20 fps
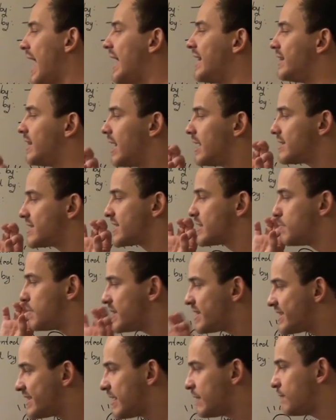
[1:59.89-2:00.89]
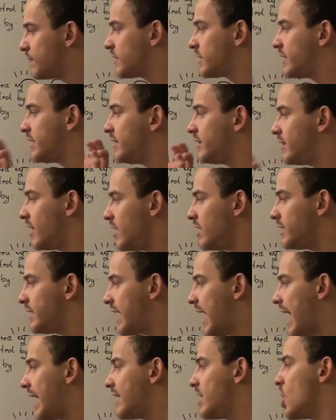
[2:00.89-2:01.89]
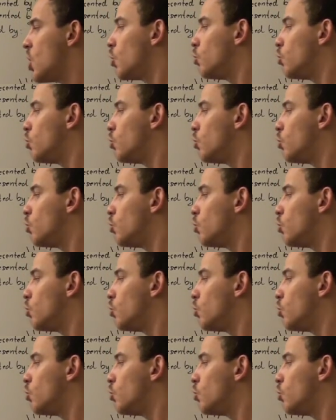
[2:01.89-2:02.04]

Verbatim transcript: and let's specifically look at